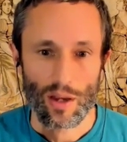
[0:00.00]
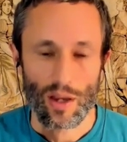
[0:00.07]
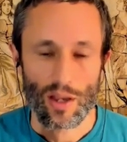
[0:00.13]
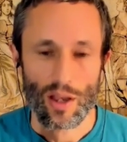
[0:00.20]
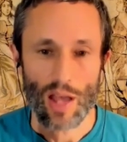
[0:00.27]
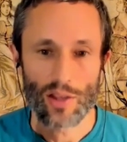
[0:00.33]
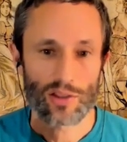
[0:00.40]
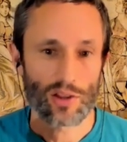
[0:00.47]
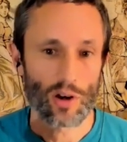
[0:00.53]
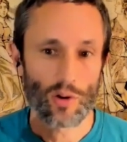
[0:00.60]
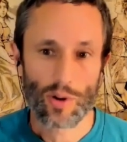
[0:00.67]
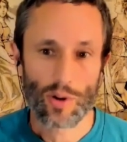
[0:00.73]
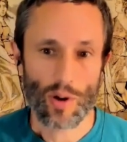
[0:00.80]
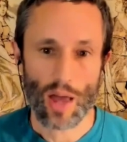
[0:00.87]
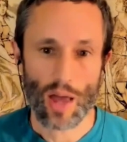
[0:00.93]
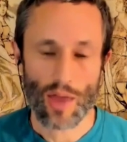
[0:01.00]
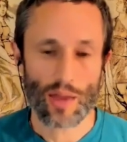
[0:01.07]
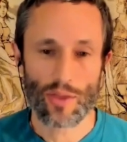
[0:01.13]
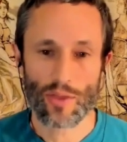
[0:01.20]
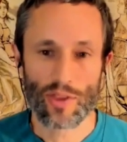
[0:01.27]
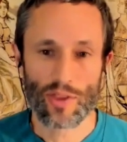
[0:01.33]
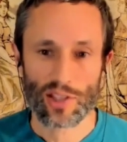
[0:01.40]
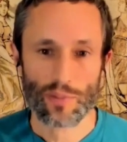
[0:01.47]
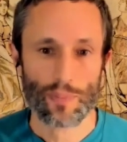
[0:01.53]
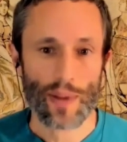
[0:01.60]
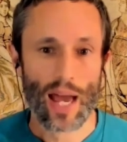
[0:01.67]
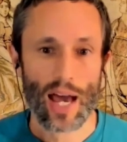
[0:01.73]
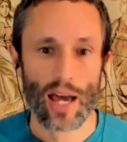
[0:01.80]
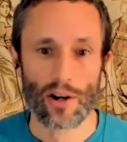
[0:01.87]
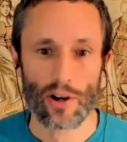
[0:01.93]
And so, we, and, and this
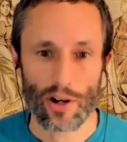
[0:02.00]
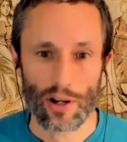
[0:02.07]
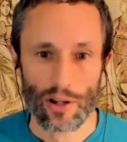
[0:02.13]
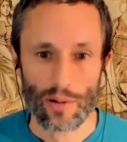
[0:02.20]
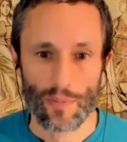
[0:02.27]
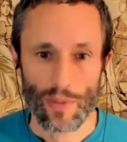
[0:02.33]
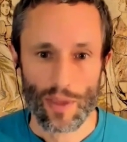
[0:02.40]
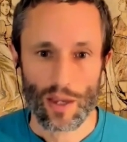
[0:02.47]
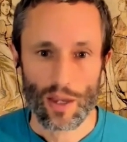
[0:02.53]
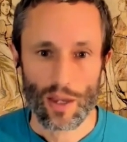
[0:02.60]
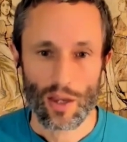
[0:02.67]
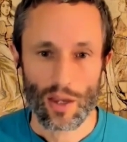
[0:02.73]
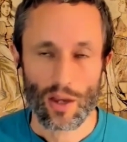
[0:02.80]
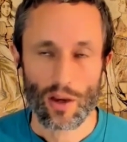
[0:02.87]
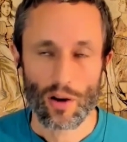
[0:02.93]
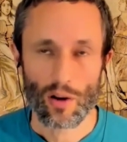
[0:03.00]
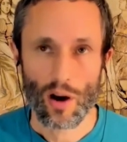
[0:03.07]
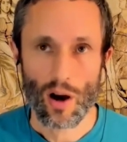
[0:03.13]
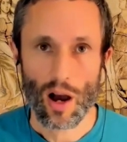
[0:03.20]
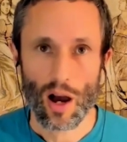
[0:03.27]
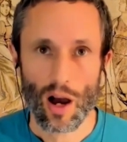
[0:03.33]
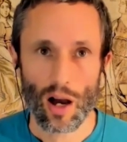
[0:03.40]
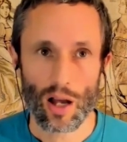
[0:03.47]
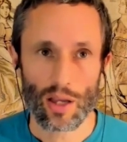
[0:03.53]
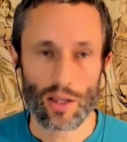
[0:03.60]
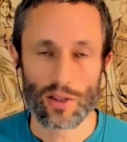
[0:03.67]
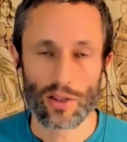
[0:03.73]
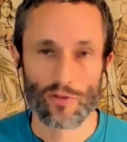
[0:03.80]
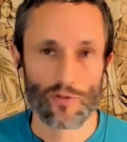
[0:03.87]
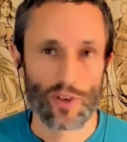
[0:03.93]
pattern uh,
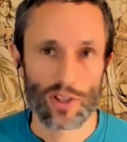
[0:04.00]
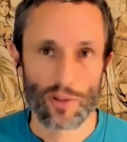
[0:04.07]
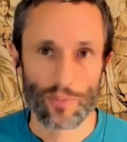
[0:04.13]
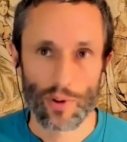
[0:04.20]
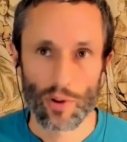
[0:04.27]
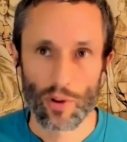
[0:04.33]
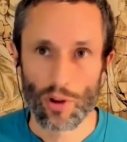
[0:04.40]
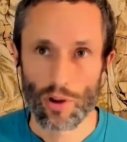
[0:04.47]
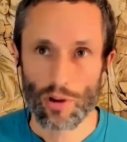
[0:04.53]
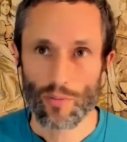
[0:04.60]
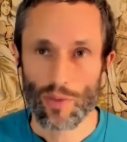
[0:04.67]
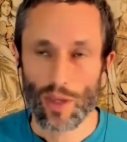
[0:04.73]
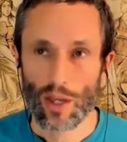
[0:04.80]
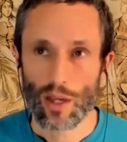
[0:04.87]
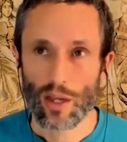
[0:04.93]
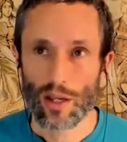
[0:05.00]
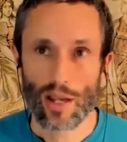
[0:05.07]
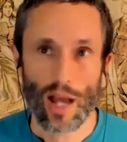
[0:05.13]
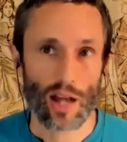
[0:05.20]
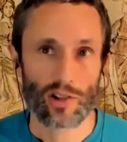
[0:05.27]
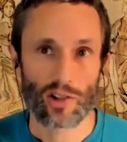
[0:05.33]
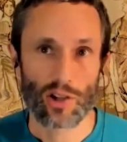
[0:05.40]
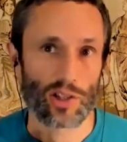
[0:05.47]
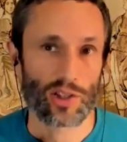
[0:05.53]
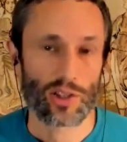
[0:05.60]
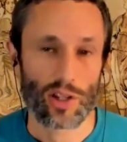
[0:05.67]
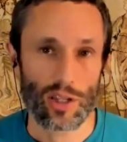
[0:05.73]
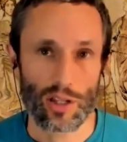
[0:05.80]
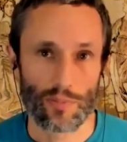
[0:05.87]
is visible not just in